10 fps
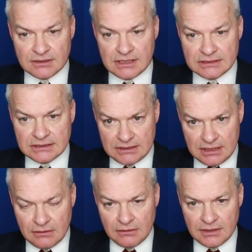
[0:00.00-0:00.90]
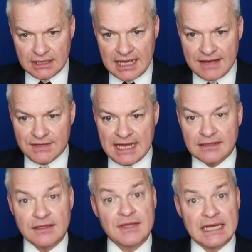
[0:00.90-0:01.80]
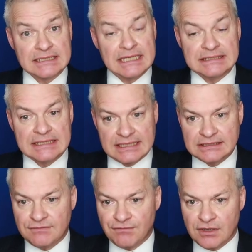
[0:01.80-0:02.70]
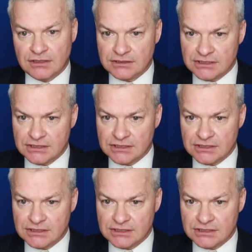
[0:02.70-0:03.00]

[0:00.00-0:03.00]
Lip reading: there's still the caveat that that takes an S in front,